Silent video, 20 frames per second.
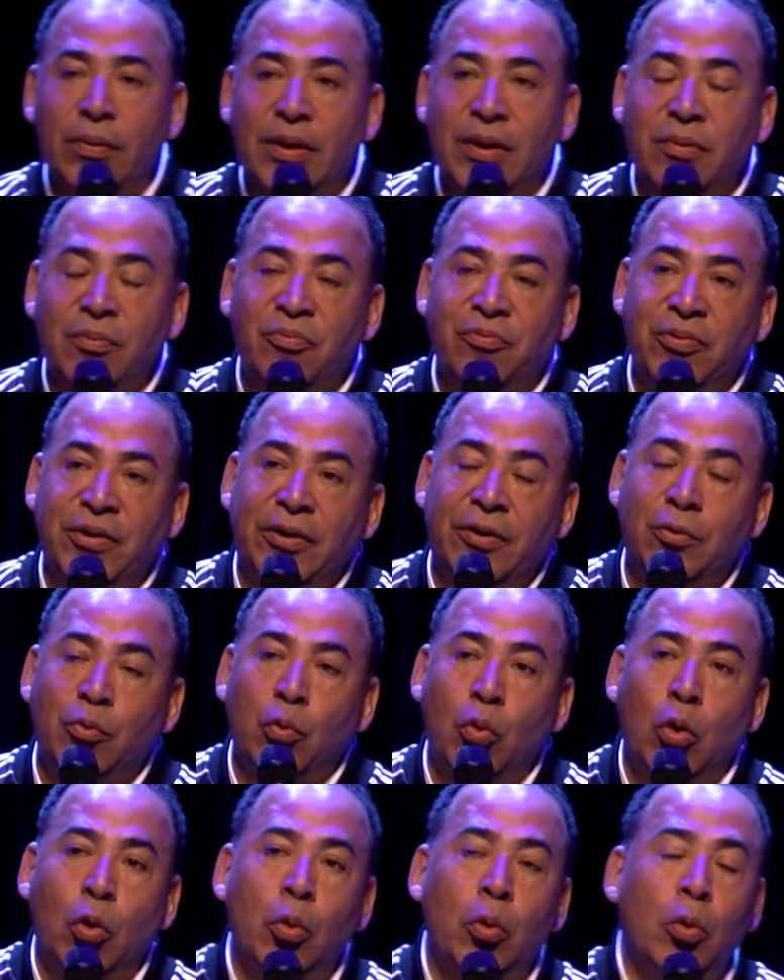They feared
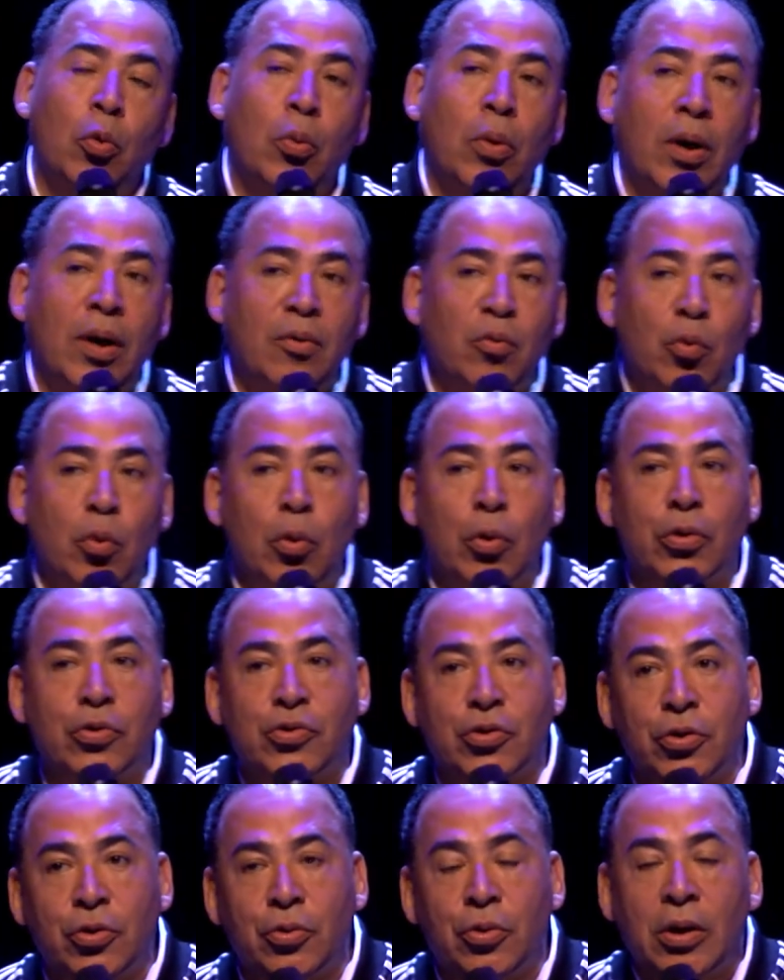World War One, World War
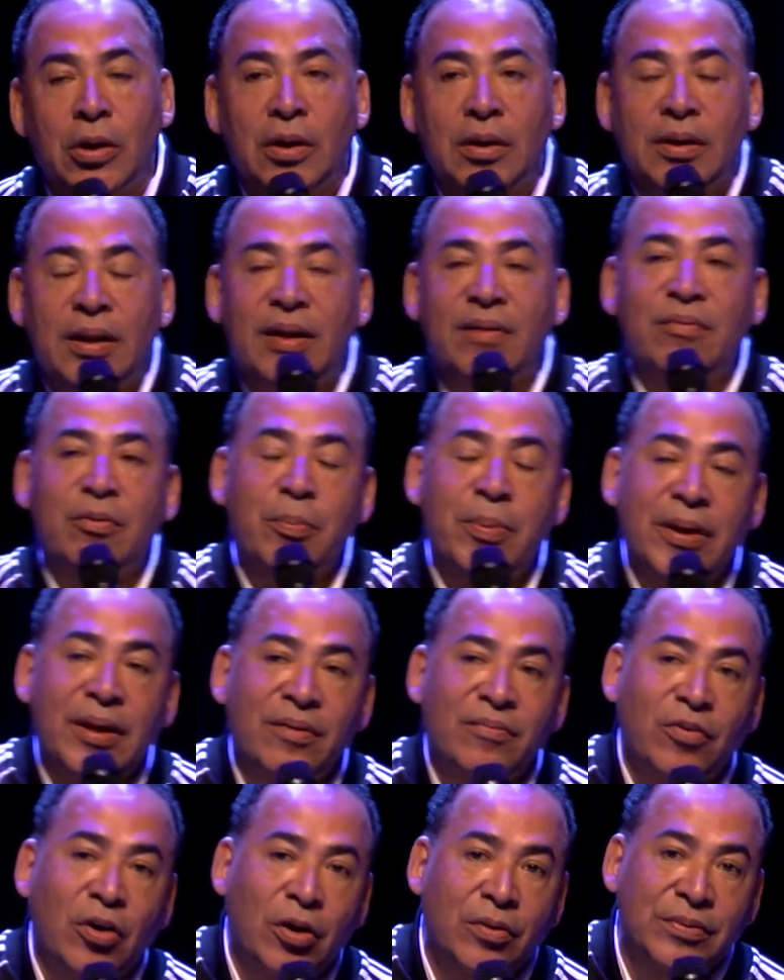Two. They never been
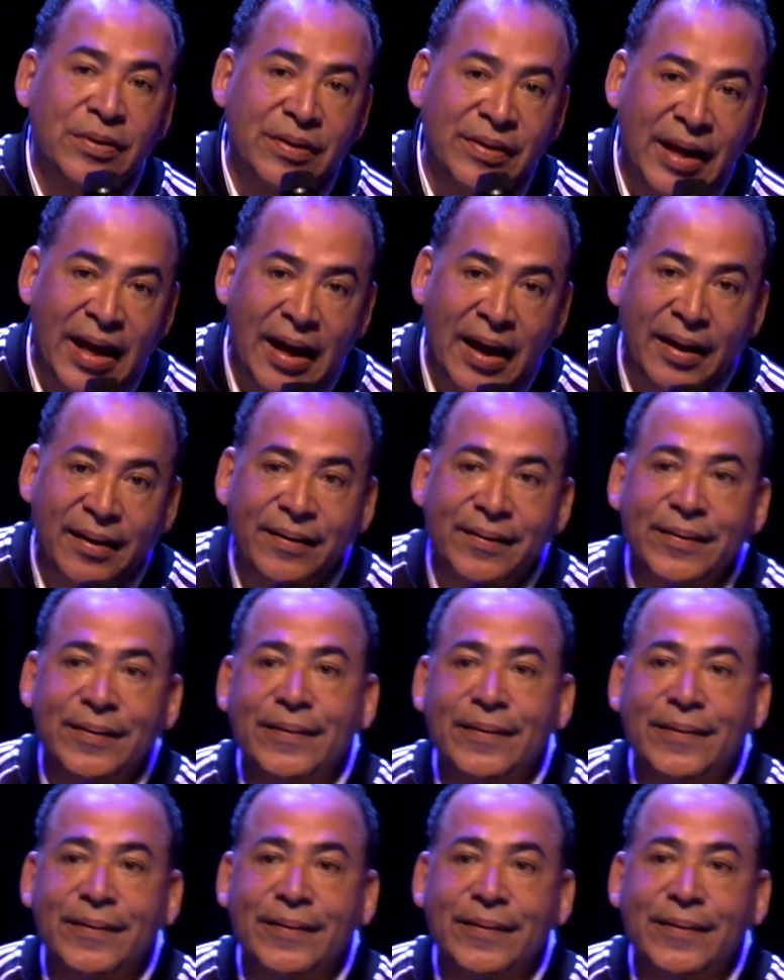involved in that.